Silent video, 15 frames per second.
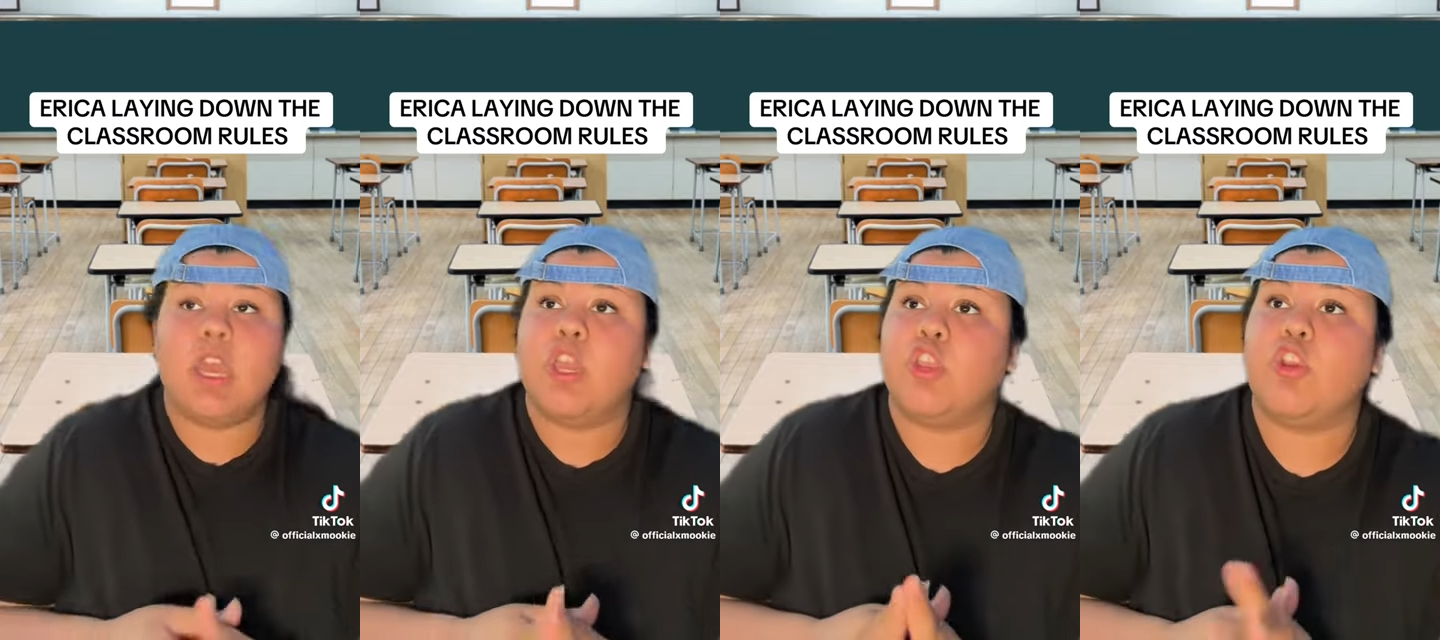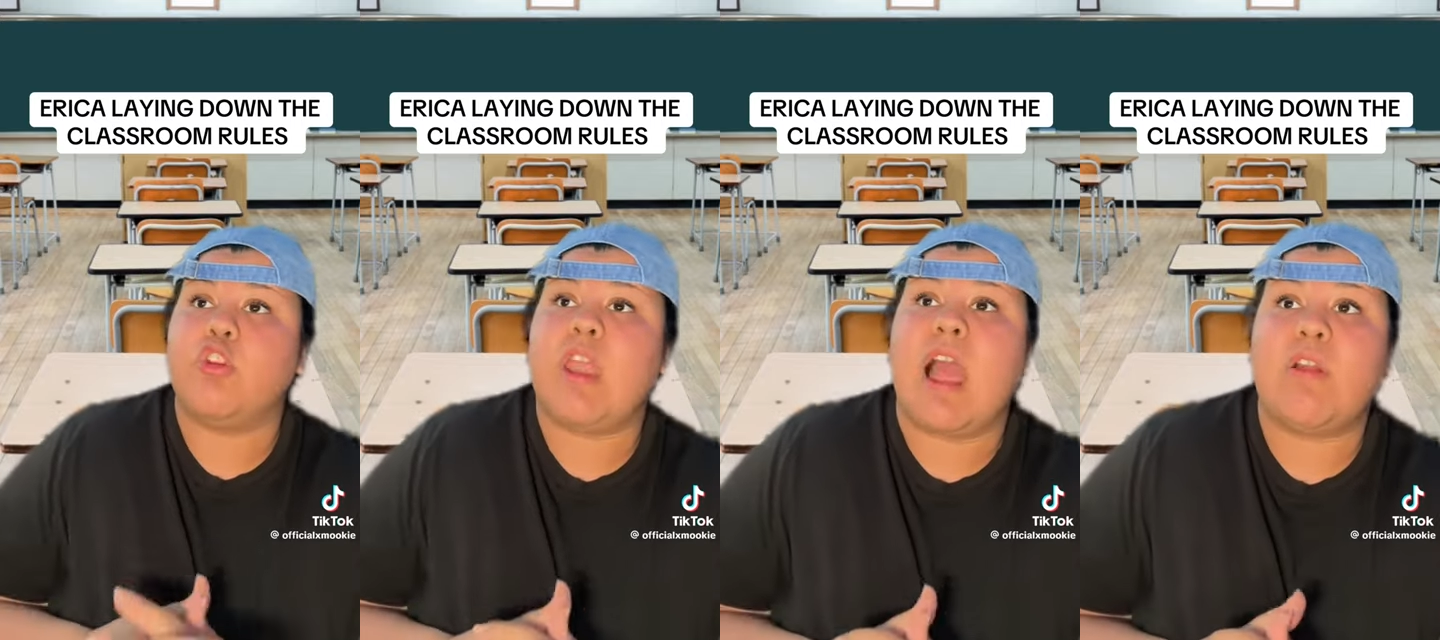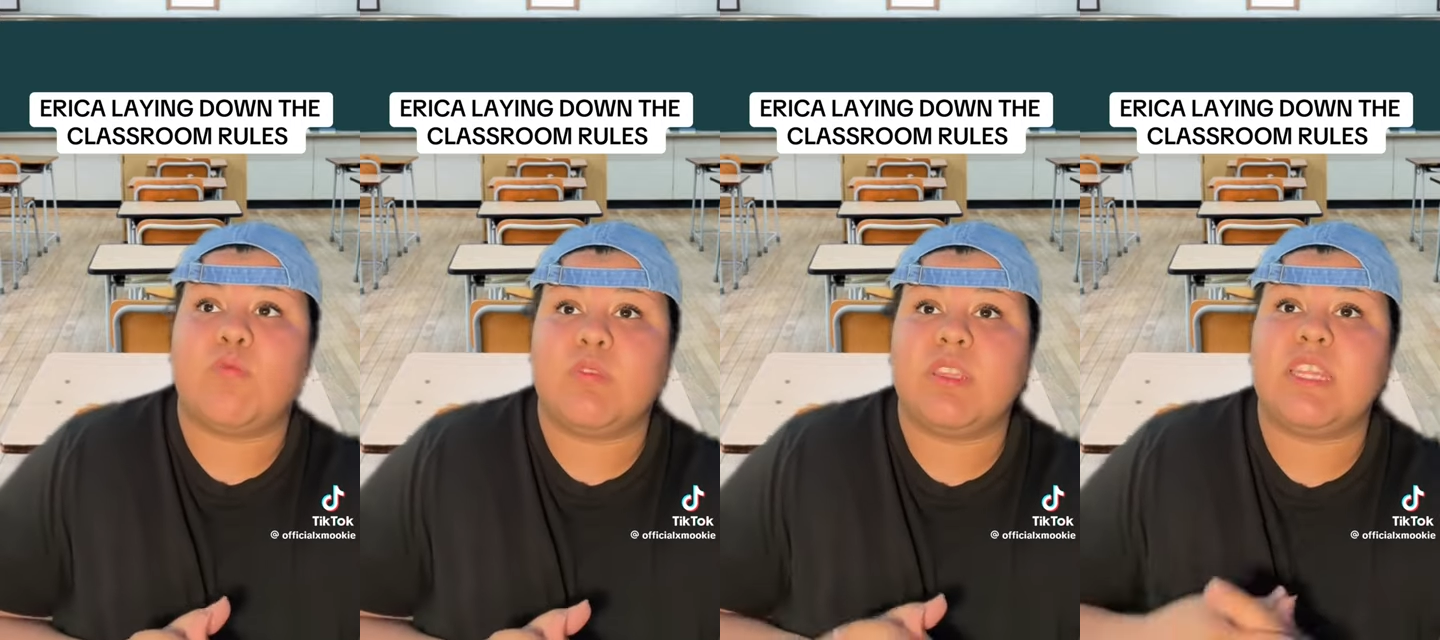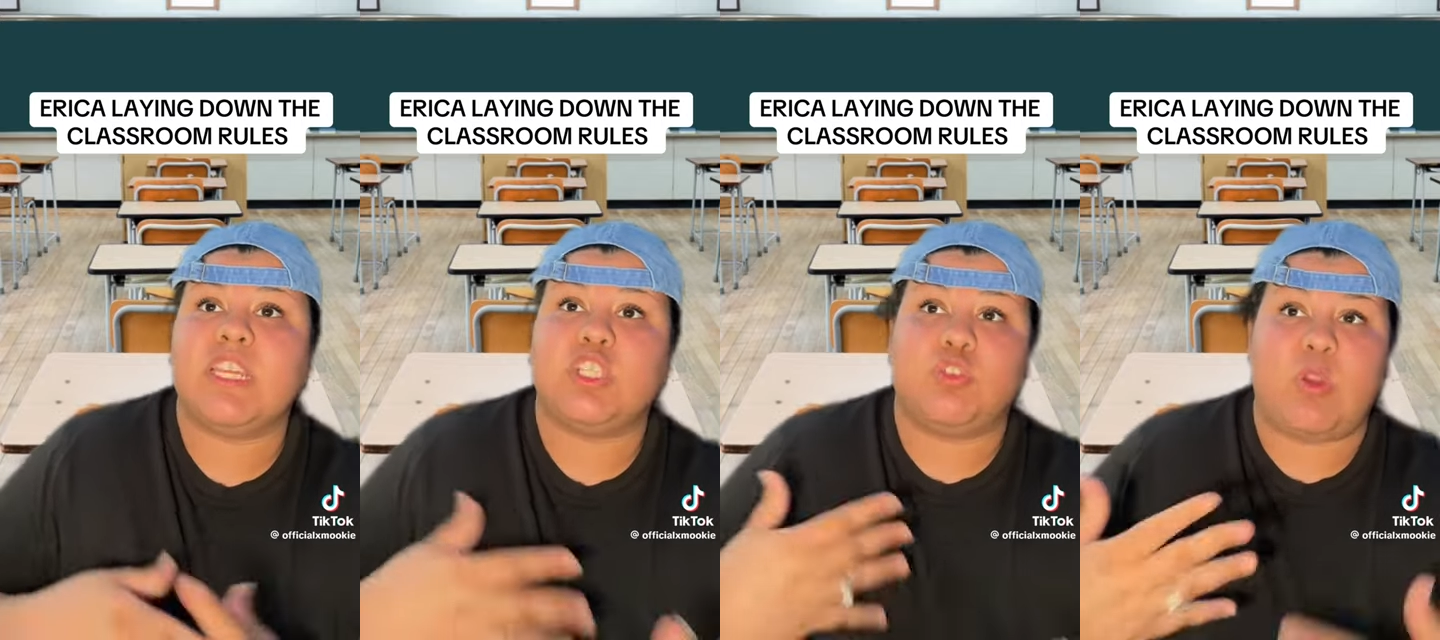you're not
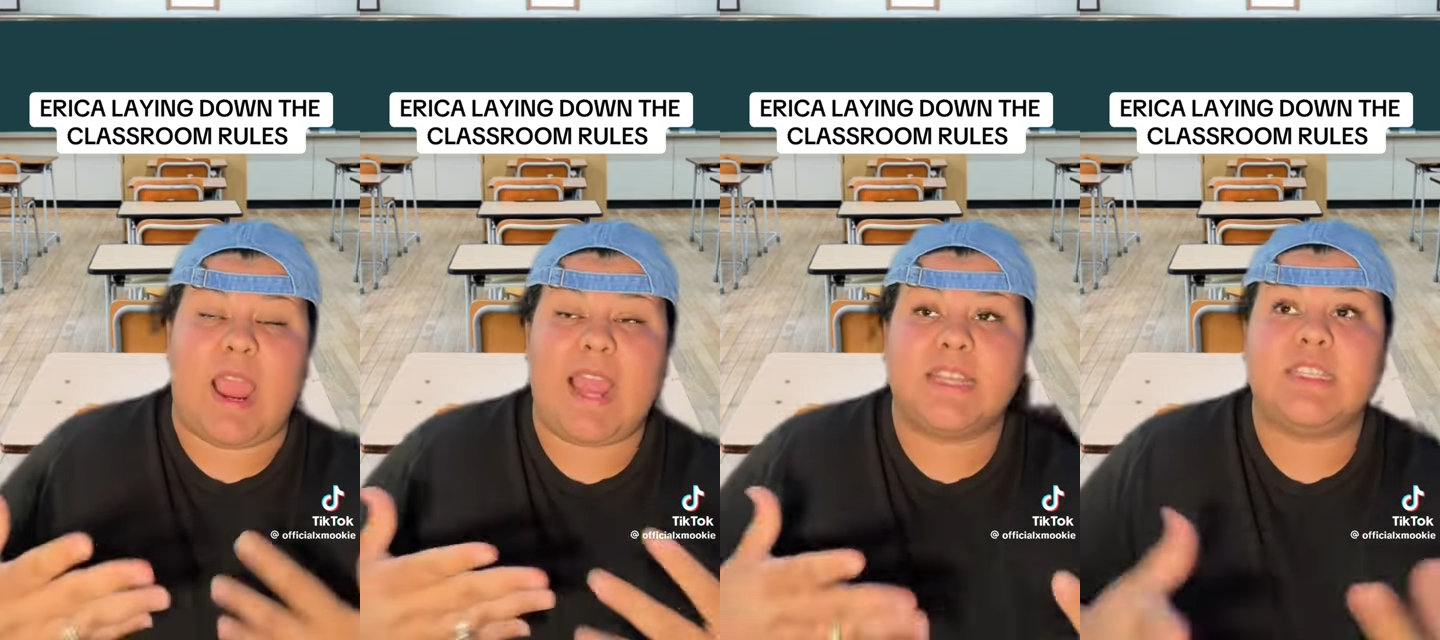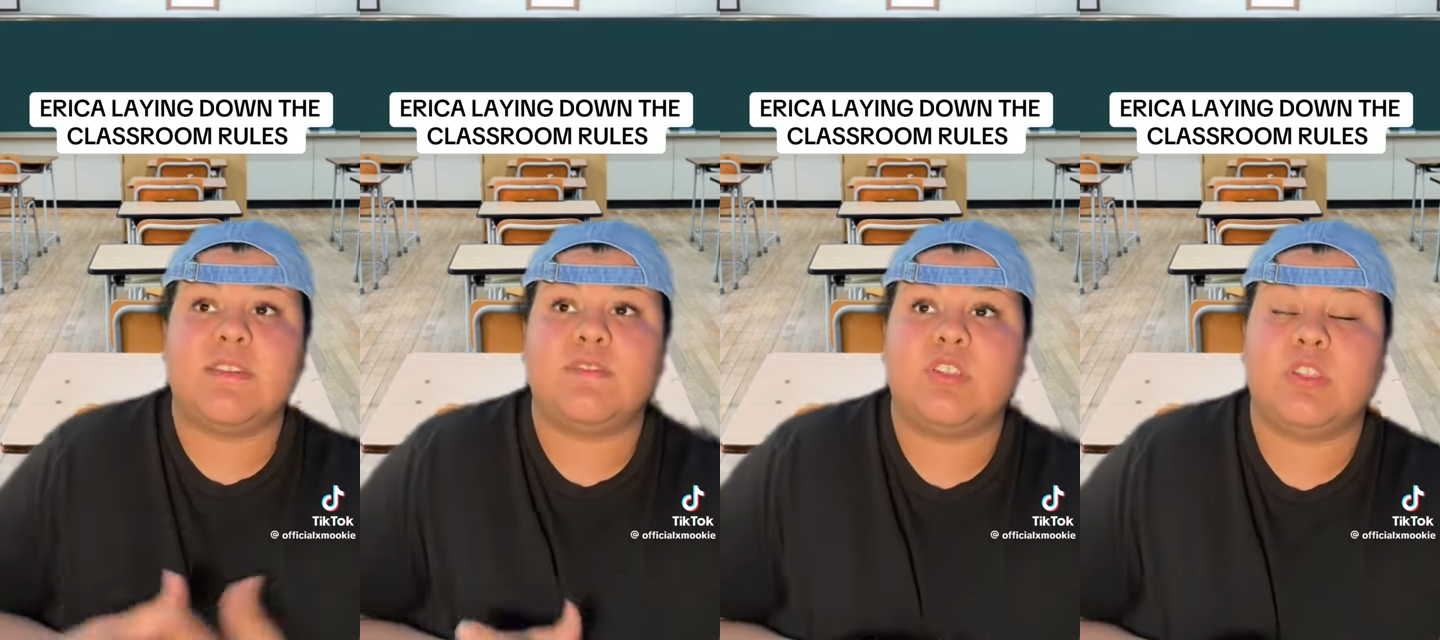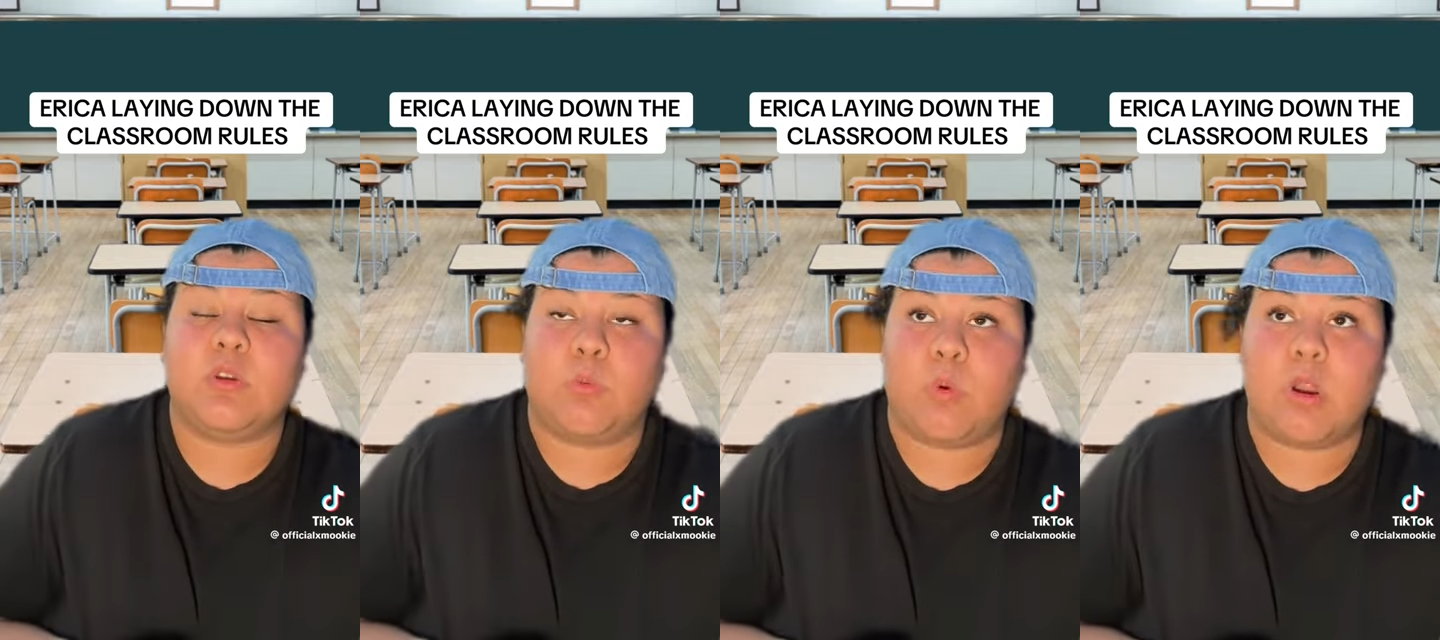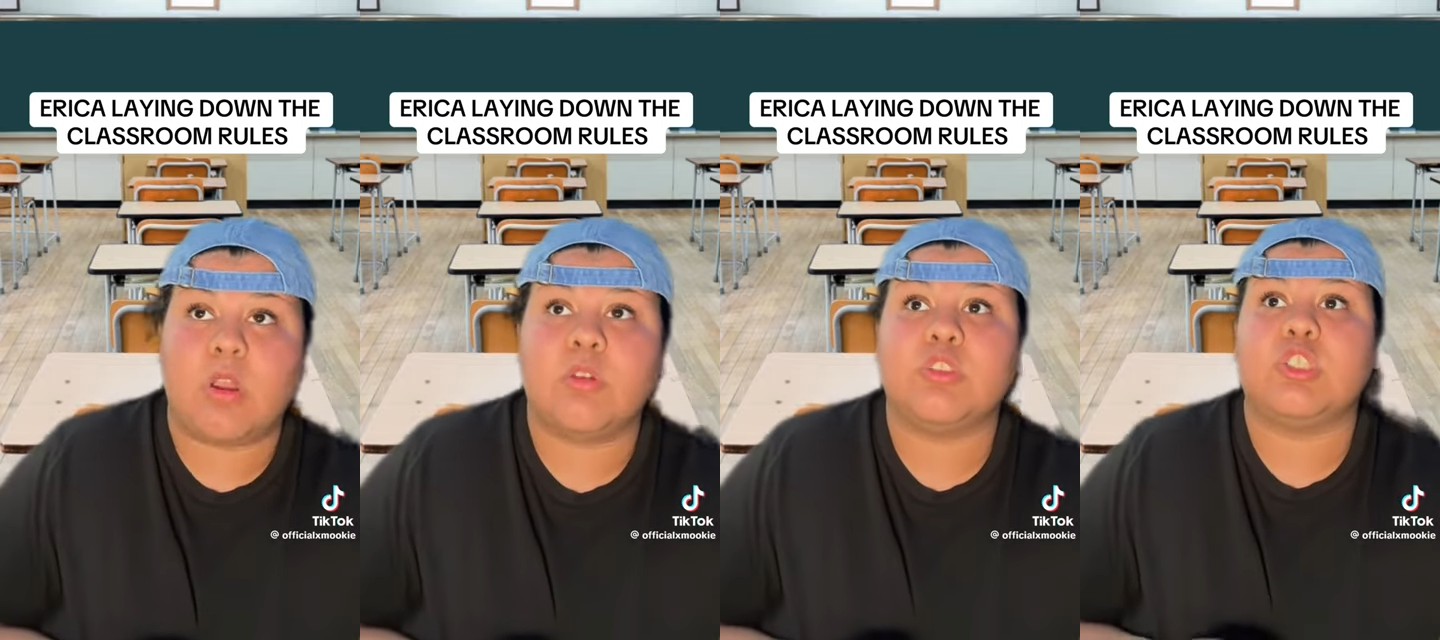really attractive to the
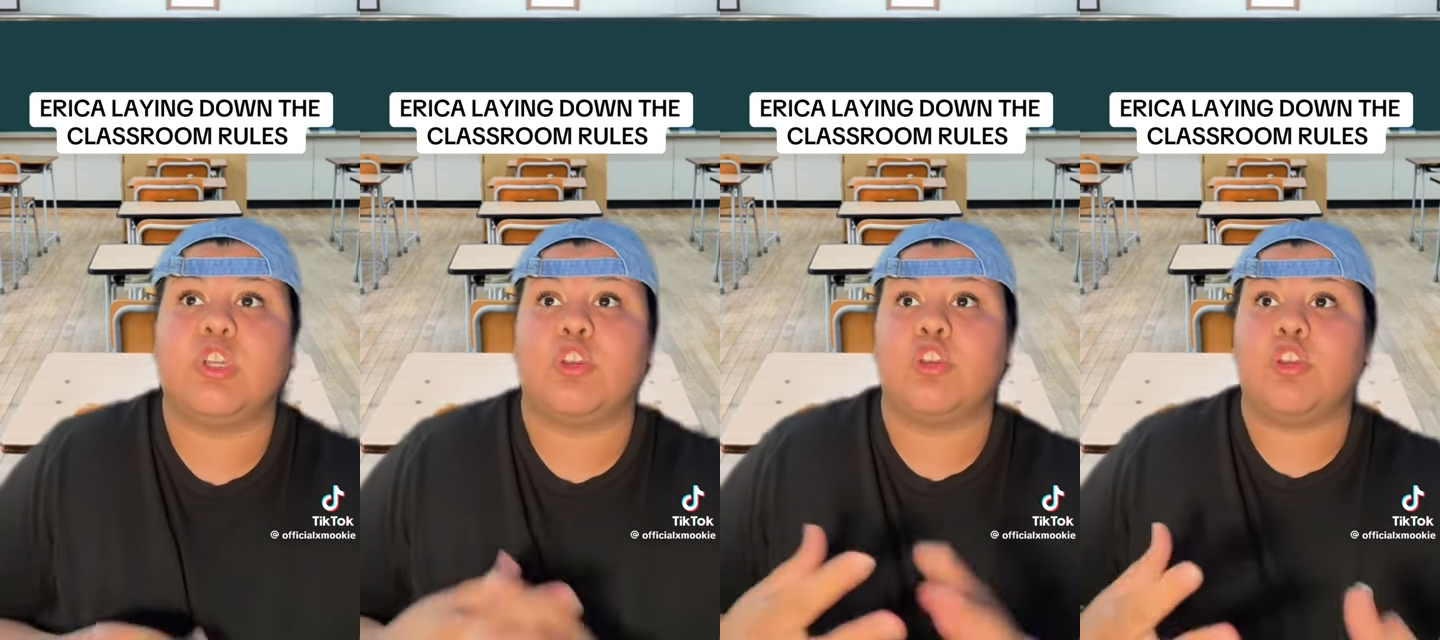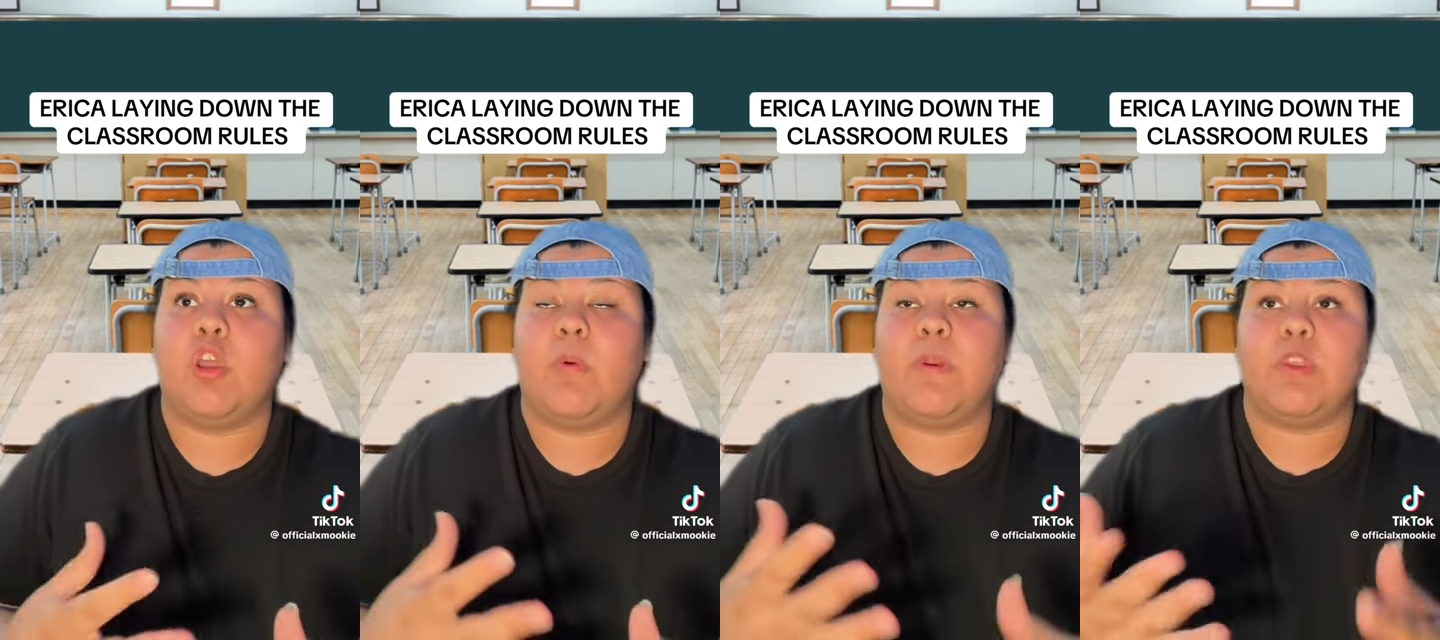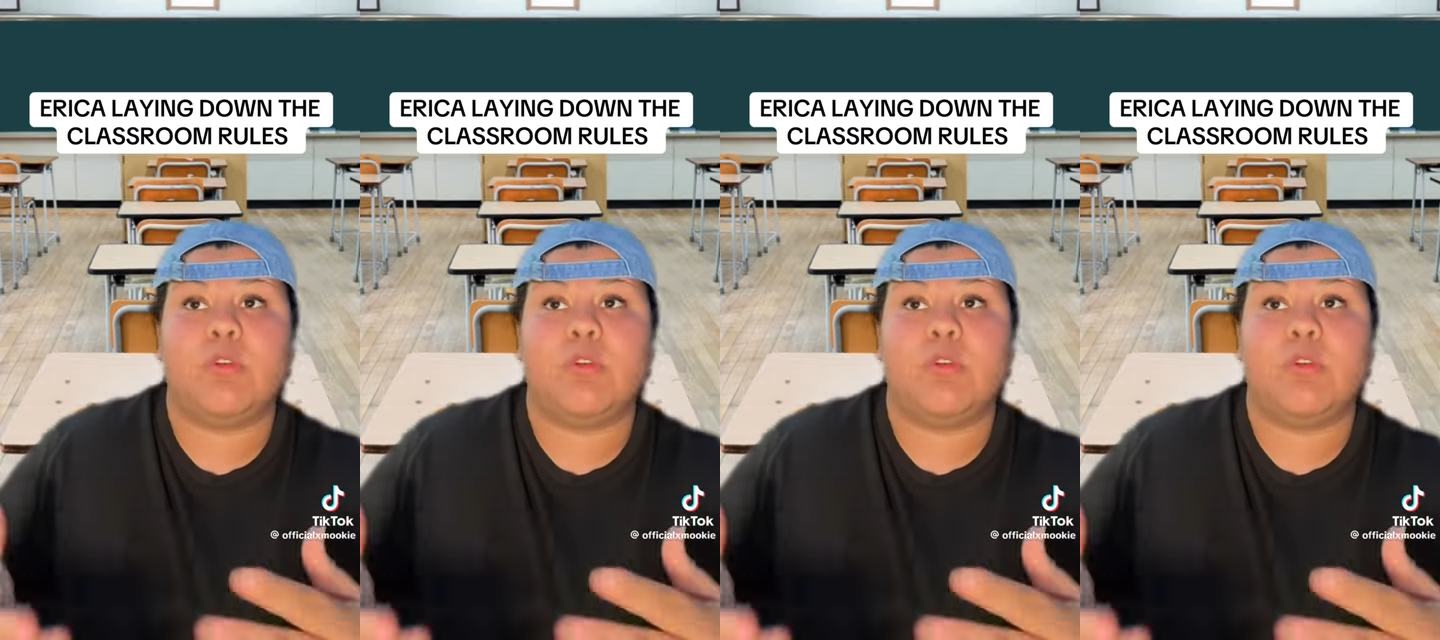world, so you know what?